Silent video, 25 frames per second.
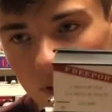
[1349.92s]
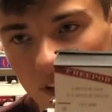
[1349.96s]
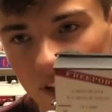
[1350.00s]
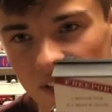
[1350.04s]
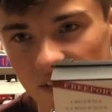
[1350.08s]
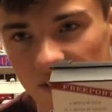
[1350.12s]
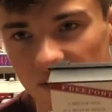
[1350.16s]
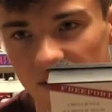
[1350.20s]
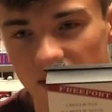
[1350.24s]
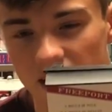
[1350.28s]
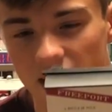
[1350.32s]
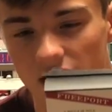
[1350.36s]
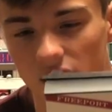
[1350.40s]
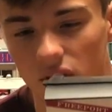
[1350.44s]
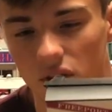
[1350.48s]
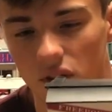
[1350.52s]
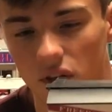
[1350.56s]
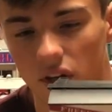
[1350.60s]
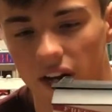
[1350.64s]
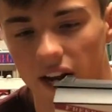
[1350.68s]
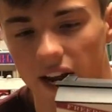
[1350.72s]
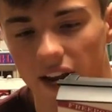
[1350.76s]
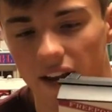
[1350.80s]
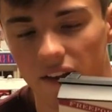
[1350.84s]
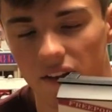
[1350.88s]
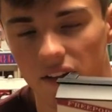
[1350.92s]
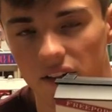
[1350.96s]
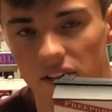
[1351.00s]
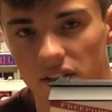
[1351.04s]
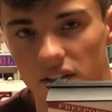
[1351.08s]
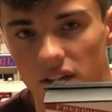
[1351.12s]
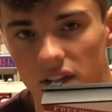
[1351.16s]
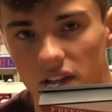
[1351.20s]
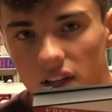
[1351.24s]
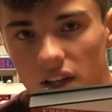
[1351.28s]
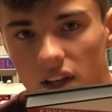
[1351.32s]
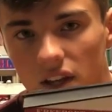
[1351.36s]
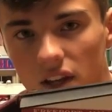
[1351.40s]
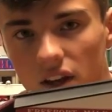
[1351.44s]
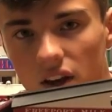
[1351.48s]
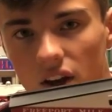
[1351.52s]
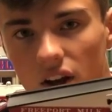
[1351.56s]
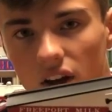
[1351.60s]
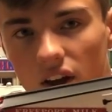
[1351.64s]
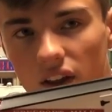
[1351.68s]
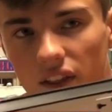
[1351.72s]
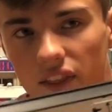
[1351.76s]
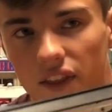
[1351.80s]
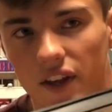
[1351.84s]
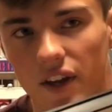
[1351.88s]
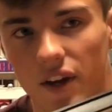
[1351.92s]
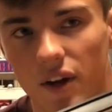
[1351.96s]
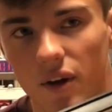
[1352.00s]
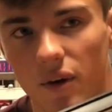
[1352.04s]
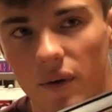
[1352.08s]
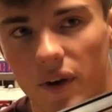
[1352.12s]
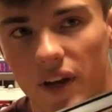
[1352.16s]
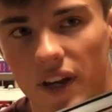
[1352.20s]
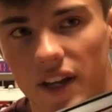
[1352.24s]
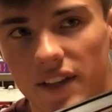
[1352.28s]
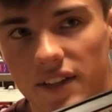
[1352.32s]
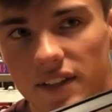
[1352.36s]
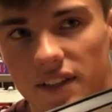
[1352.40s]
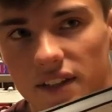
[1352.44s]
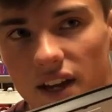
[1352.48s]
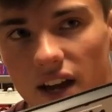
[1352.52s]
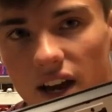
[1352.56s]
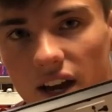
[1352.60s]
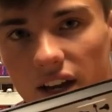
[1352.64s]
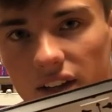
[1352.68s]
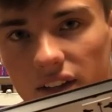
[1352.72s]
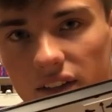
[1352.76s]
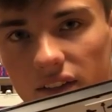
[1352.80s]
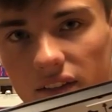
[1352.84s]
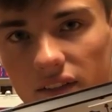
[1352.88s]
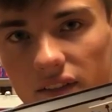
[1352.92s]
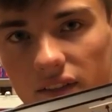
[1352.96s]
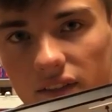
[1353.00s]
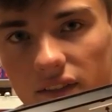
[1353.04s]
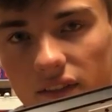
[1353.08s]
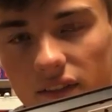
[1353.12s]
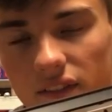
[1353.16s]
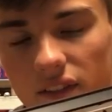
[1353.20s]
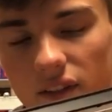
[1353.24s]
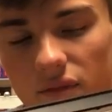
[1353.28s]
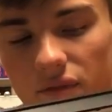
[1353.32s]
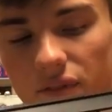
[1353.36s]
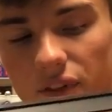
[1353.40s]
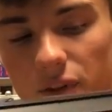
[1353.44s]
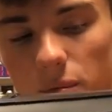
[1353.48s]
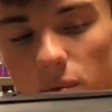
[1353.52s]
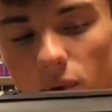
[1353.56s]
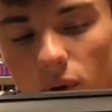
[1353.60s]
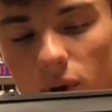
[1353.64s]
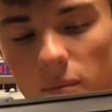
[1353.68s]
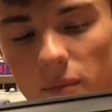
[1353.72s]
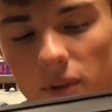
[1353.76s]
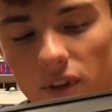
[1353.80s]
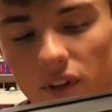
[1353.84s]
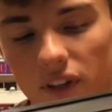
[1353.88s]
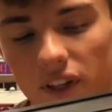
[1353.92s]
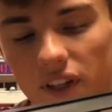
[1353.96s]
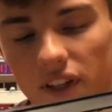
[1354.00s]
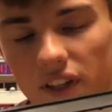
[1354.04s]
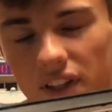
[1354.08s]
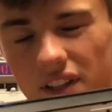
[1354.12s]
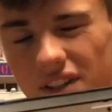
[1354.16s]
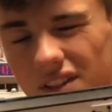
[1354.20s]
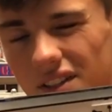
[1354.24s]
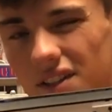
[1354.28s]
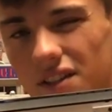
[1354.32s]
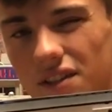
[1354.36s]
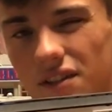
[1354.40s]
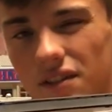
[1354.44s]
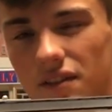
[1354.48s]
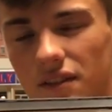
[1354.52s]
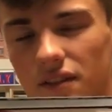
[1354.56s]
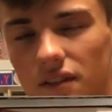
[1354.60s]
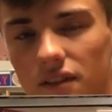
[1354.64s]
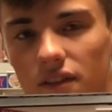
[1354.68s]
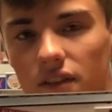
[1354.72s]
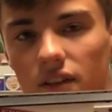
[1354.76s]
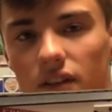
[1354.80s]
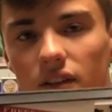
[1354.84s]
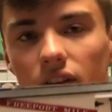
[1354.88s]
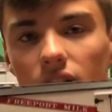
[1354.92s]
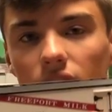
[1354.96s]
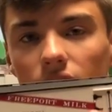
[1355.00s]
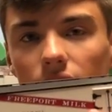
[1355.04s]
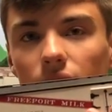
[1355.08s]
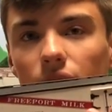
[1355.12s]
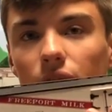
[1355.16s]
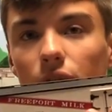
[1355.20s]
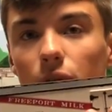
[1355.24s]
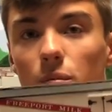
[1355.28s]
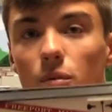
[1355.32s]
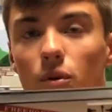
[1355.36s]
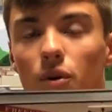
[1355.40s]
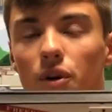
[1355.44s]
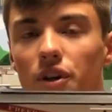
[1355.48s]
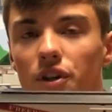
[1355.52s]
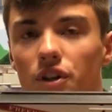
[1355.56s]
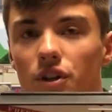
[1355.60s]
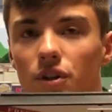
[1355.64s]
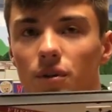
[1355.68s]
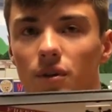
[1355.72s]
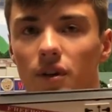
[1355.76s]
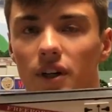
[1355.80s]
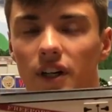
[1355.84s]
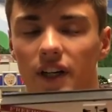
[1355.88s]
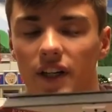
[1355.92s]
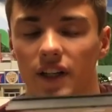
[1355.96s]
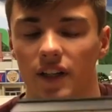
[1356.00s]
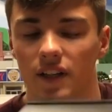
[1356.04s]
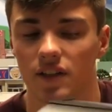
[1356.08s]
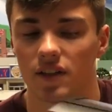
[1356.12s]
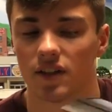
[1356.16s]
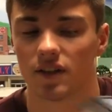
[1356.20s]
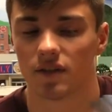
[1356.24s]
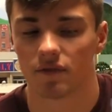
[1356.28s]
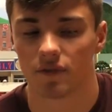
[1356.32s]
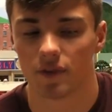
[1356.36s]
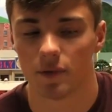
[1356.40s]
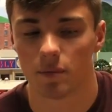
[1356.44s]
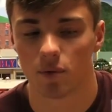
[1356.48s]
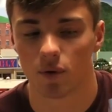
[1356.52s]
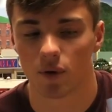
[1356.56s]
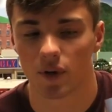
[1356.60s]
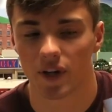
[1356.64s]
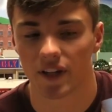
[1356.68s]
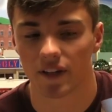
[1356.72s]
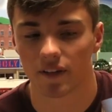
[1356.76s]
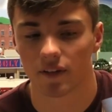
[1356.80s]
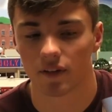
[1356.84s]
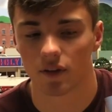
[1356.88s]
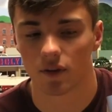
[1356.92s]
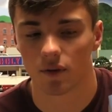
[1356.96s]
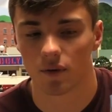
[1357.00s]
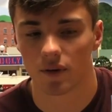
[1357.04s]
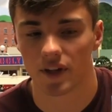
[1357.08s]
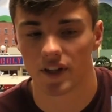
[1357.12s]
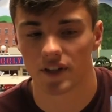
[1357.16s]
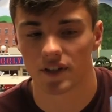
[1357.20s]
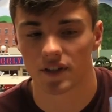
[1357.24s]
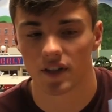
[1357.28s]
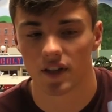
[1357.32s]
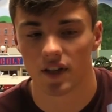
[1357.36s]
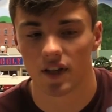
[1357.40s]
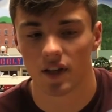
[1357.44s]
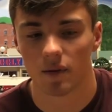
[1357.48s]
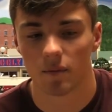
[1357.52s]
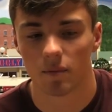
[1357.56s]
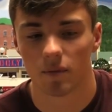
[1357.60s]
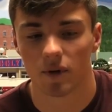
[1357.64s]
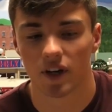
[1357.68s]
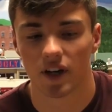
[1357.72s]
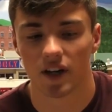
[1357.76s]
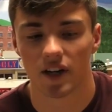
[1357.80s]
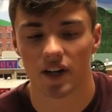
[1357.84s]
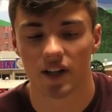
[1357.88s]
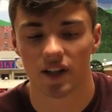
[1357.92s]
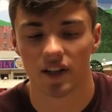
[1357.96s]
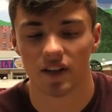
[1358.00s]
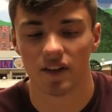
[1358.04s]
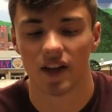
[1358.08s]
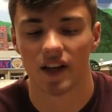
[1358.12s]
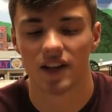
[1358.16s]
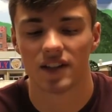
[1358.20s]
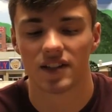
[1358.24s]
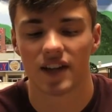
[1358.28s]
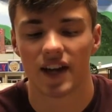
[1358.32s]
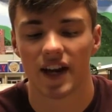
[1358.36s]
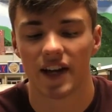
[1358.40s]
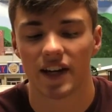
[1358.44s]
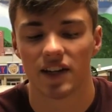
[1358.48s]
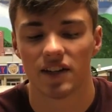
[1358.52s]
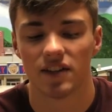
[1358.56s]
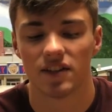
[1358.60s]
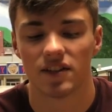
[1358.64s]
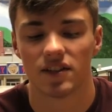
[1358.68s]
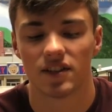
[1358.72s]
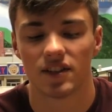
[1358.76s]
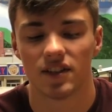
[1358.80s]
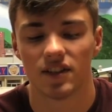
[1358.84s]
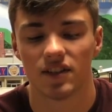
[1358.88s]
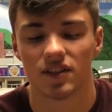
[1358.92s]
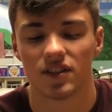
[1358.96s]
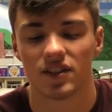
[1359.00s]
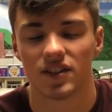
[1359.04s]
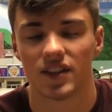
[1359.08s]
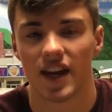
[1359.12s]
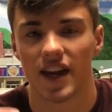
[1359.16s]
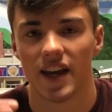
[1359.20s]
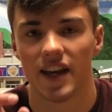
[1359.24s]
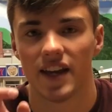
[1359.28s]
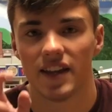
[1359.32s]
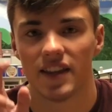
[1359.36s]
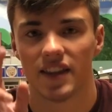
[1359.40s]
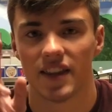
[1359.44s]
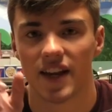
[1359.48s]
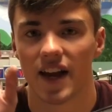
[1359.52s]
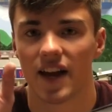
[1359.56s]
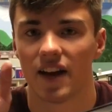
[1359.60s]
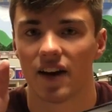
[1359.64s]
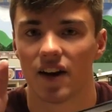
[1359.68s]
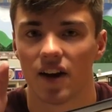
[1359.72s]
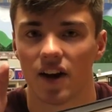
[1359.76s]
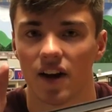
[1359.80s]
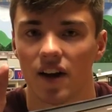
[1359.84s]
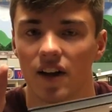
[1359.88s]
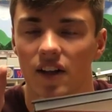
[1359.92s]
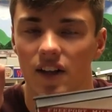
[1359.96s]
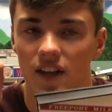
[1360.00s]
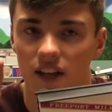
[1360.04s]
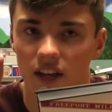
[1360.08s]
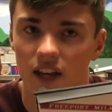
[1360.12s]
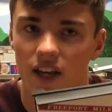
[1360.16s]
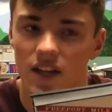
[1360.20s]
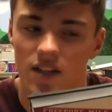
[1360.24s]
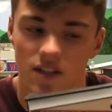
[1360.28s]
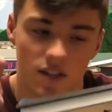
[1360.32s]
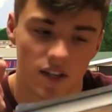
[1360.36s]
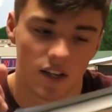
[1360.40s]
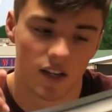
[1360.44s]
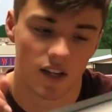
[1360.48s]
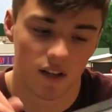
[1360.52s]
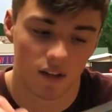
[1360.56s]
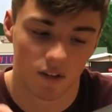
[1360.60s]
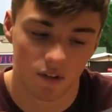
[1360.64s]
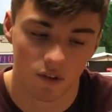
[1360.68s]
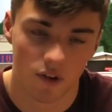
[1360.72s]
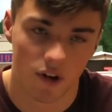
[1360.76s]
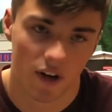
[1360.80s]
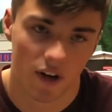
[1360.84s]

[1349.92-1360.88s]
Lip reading: is a town on Long Island, although it's not the Freeport milk, and this isn't the Freeport, New York. It's a Freeport, Illinois. But nonetheless, I can still say that it's a Long